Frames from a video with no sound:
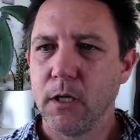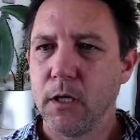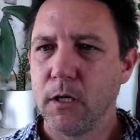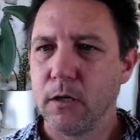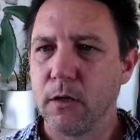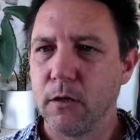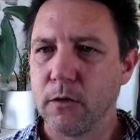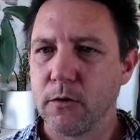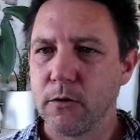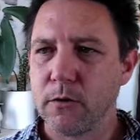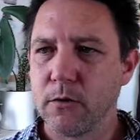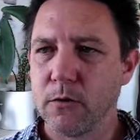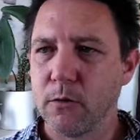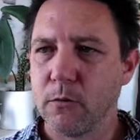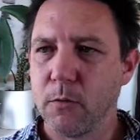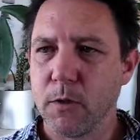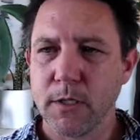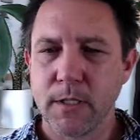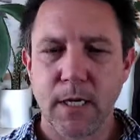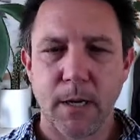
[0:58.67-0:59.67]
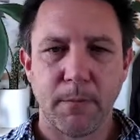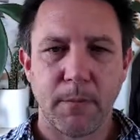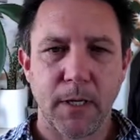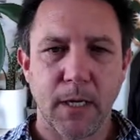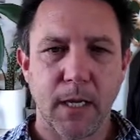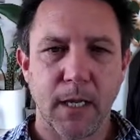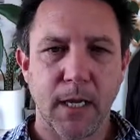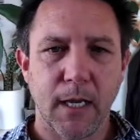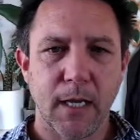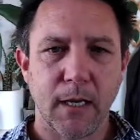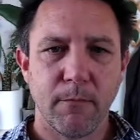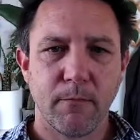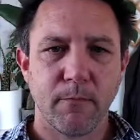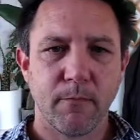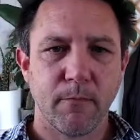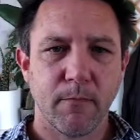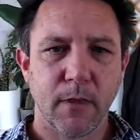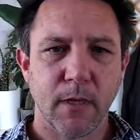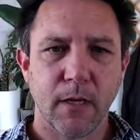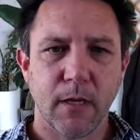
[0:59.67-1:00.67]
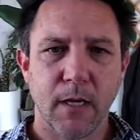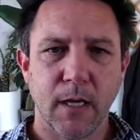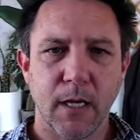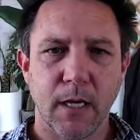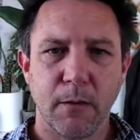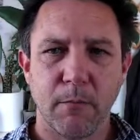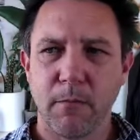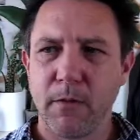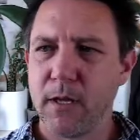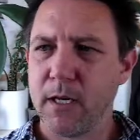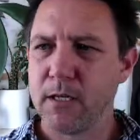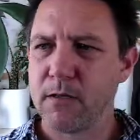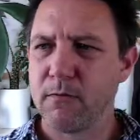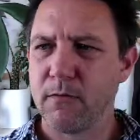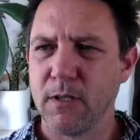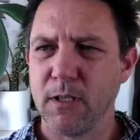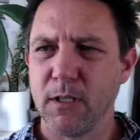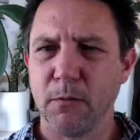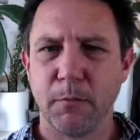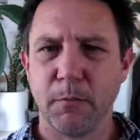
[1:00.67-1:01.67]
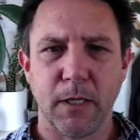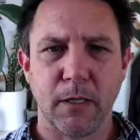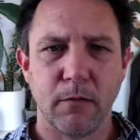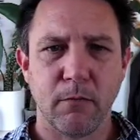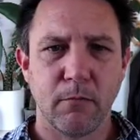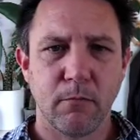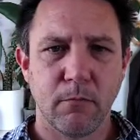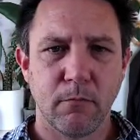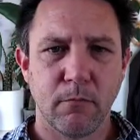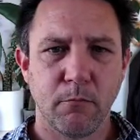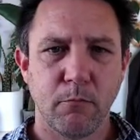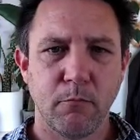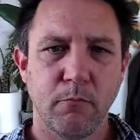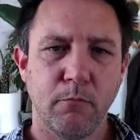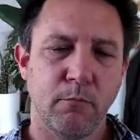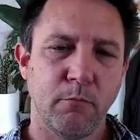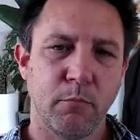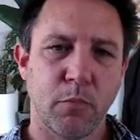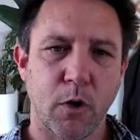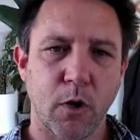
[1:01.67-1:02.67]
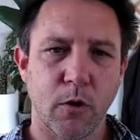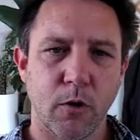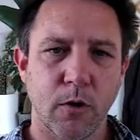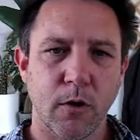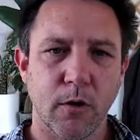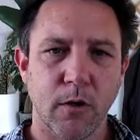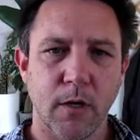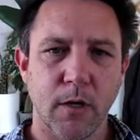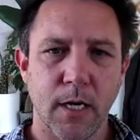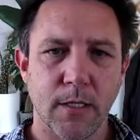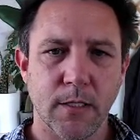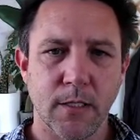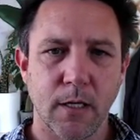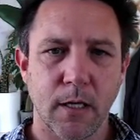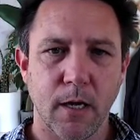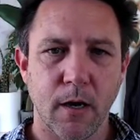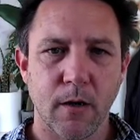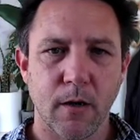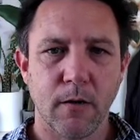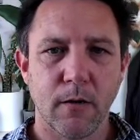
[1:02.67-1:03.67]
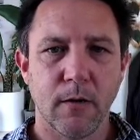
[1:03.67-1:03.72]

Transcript: Not sure what's happening there. Things are a little bit broken as you go.